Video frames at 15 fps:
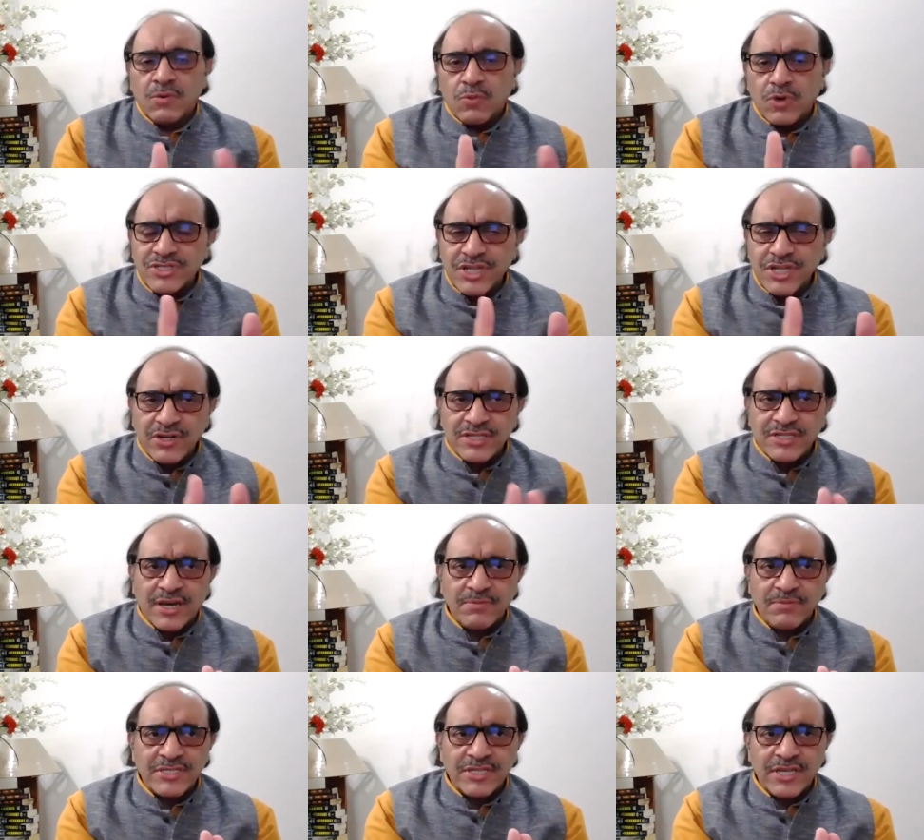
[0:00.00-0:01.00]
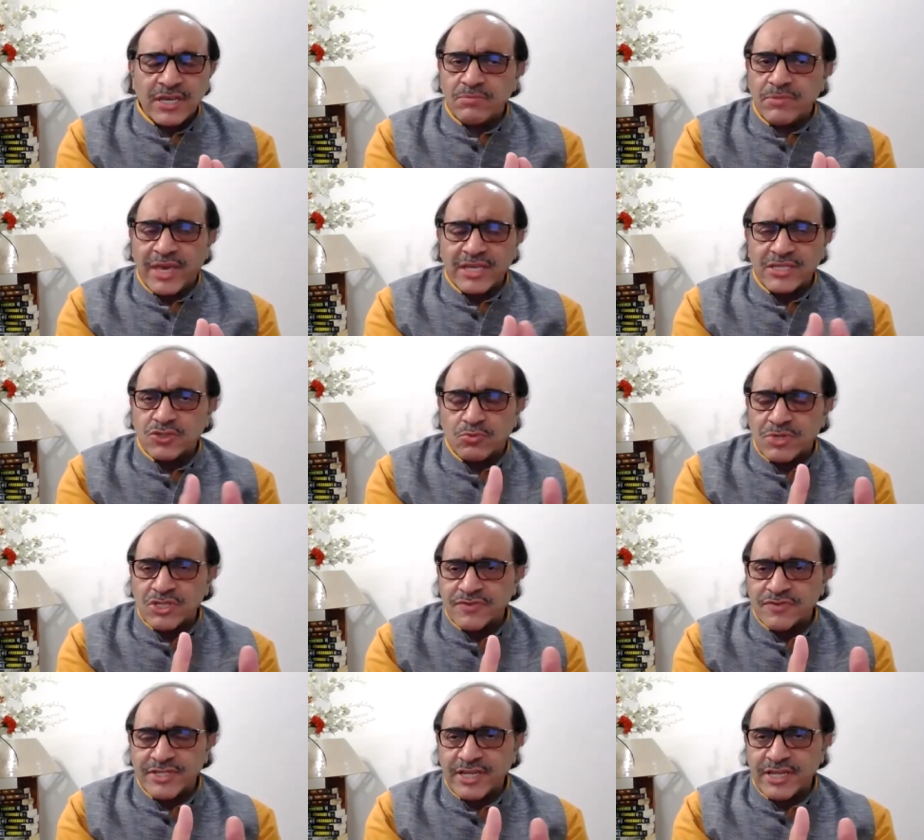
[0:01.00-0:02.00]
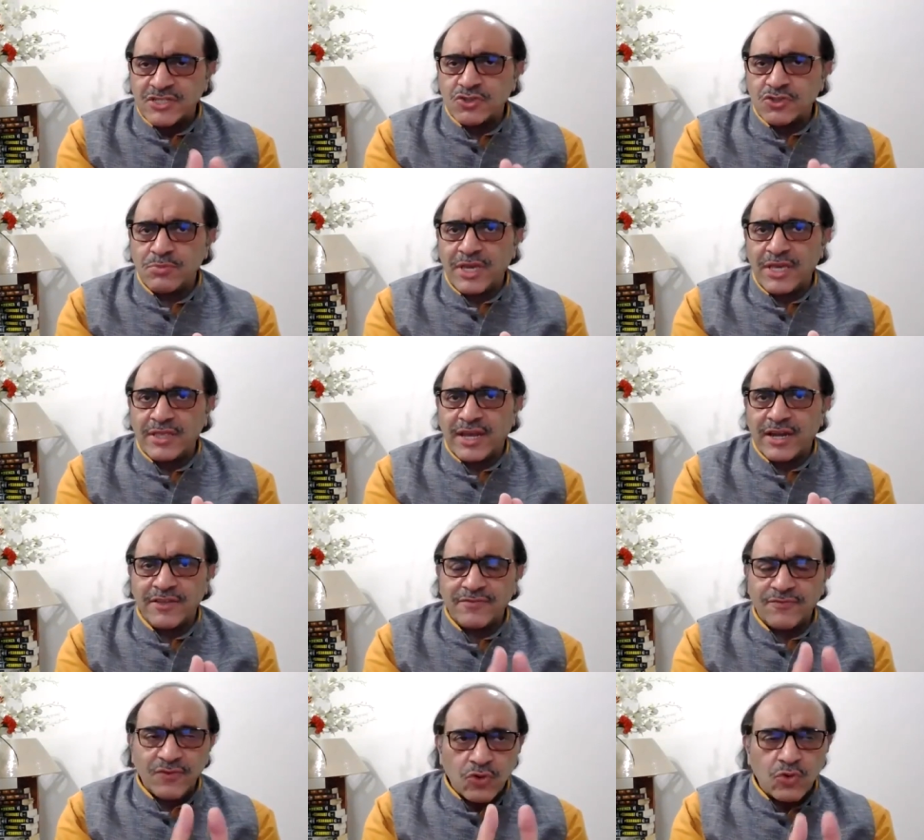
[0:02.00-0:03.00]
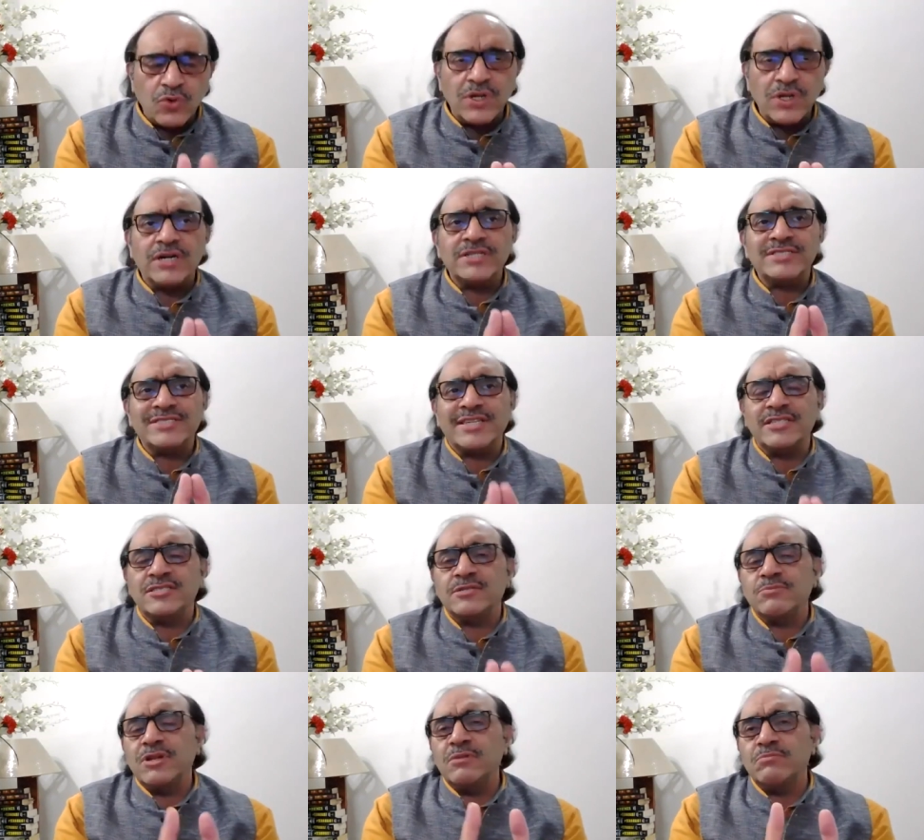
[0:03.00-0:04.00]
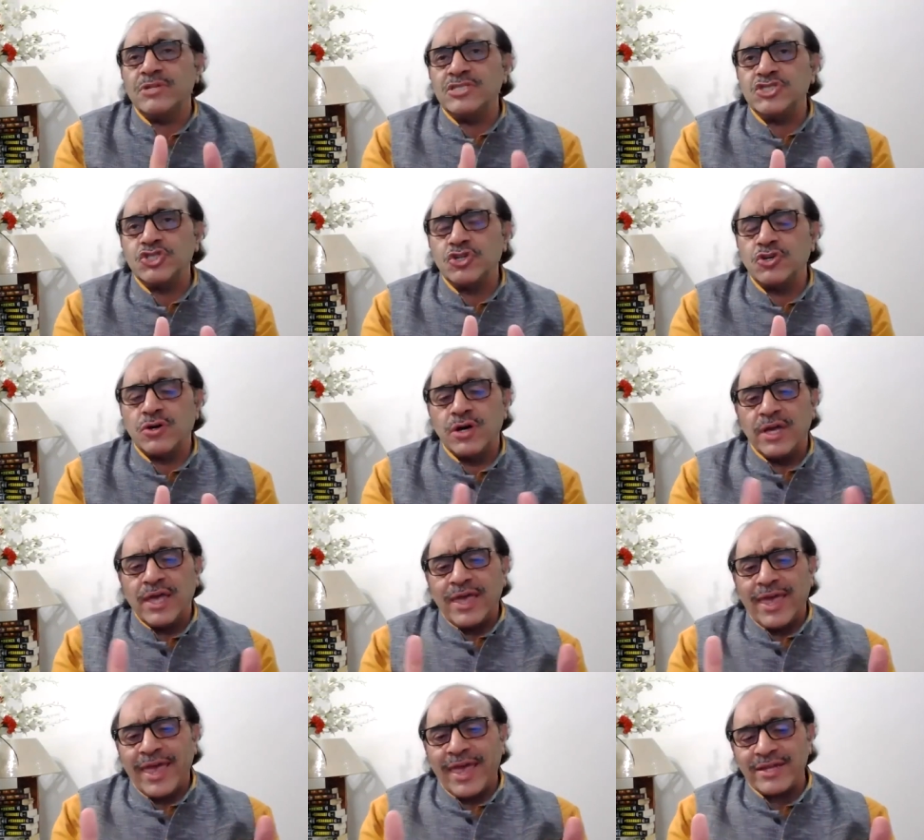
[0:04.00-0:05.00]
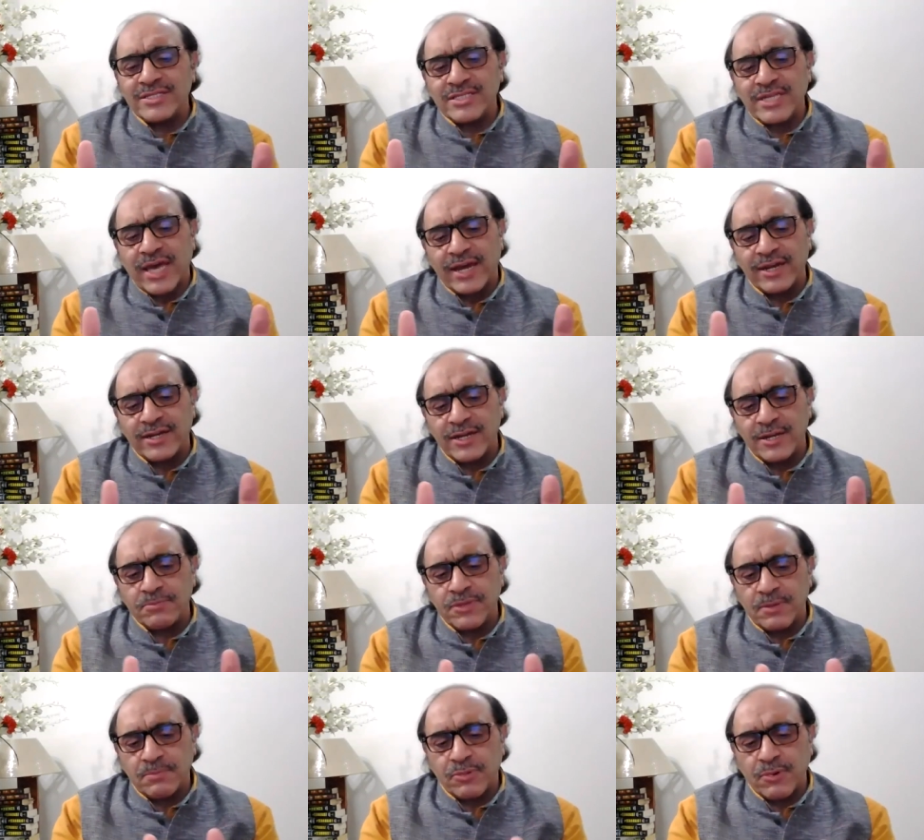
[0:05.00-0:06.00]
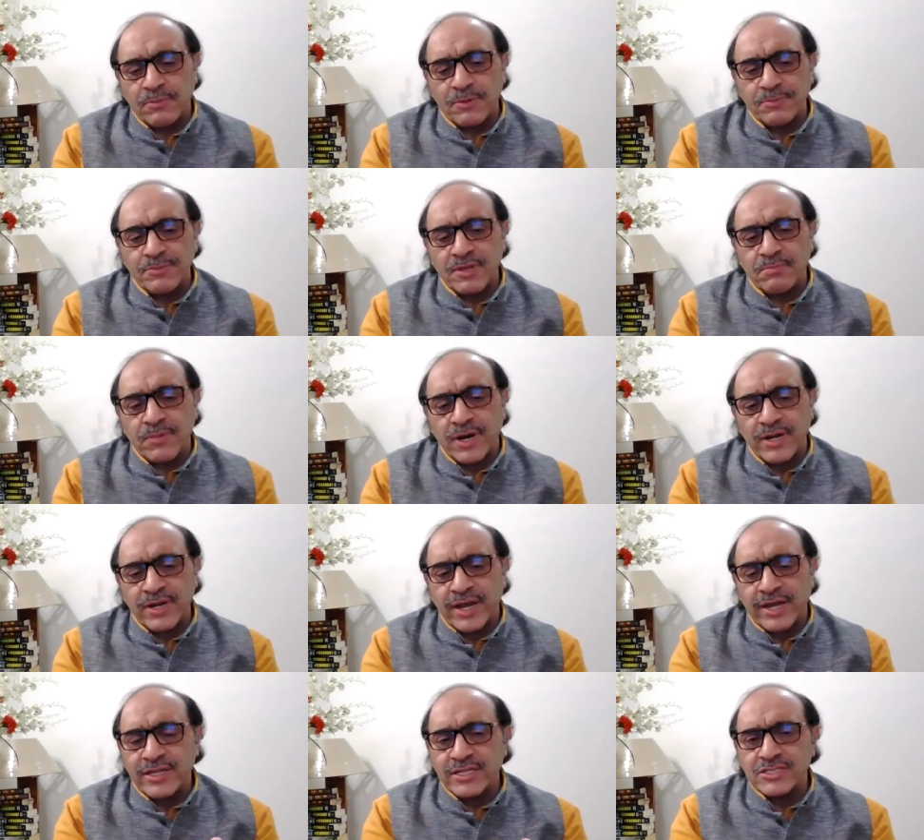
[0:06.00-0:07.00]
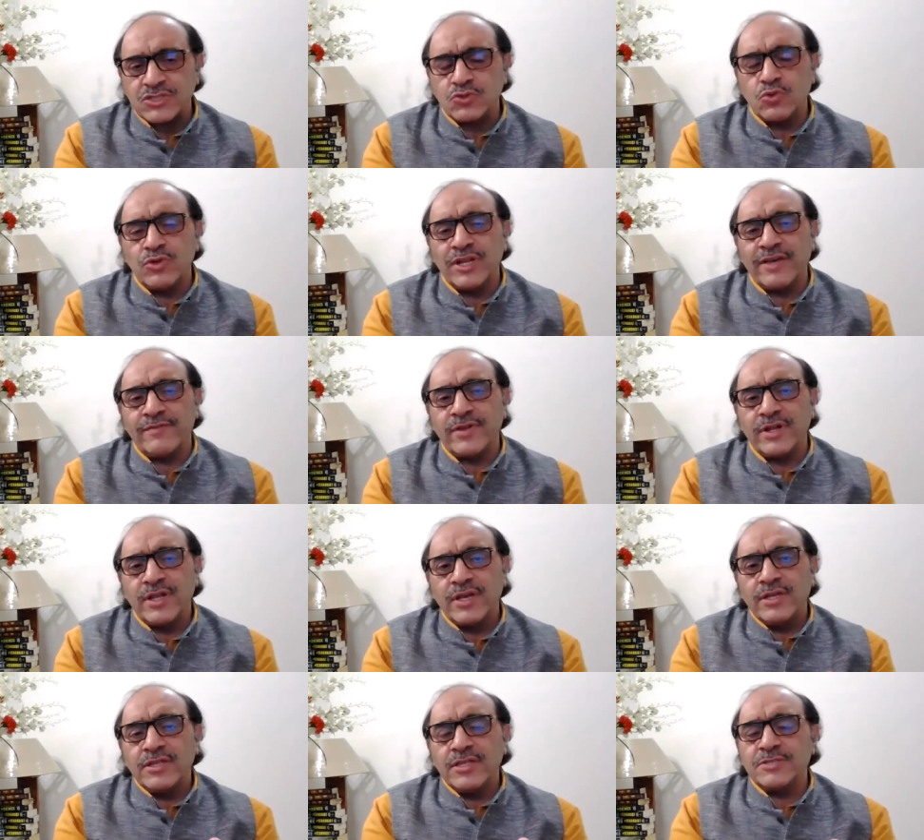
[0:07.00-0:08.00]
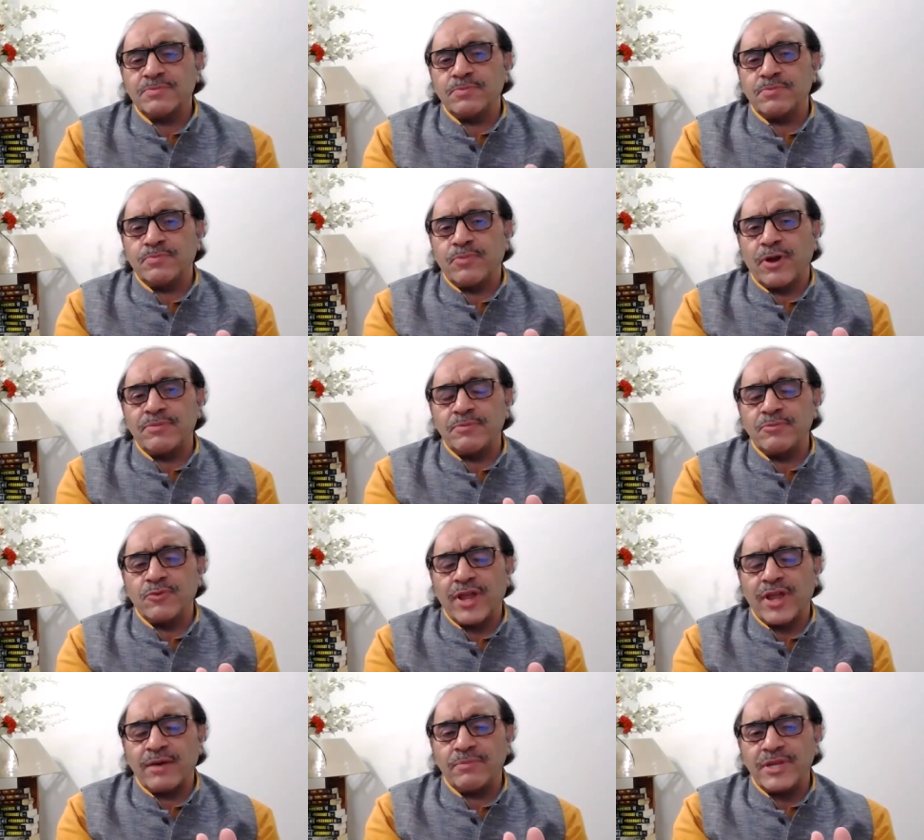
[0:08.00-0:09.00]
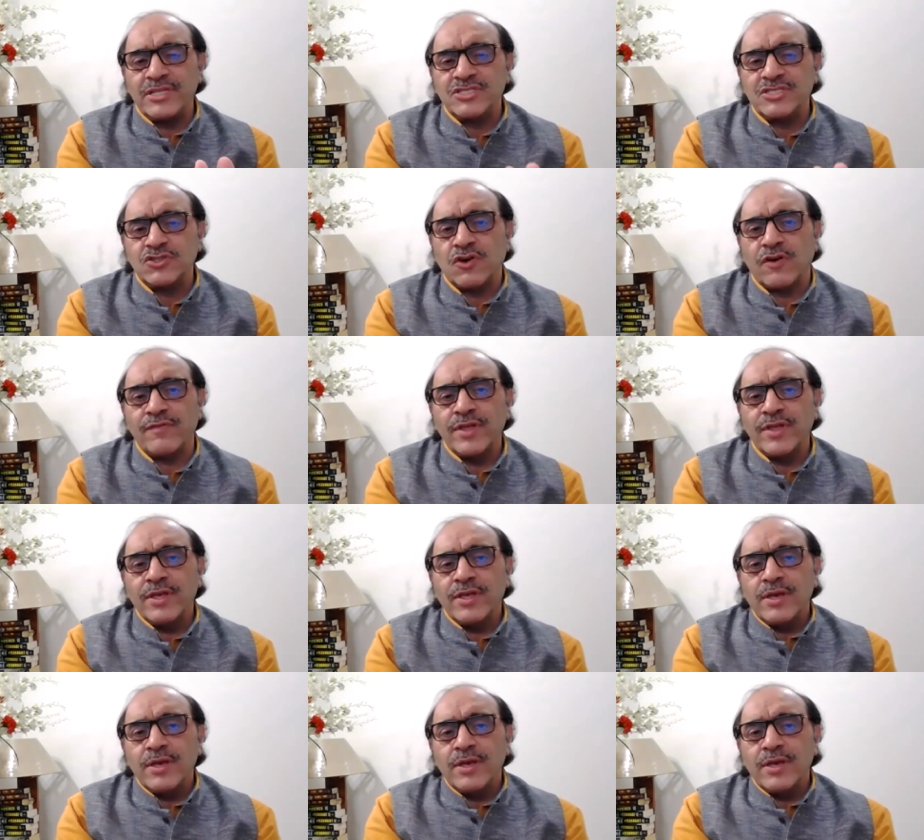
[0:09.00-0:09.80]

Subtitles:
What General Saab is saying makes so much of sense to me, that if cooler, sensible, mature heads had nipped the problem in the bud at the school level, this problem would have been solved.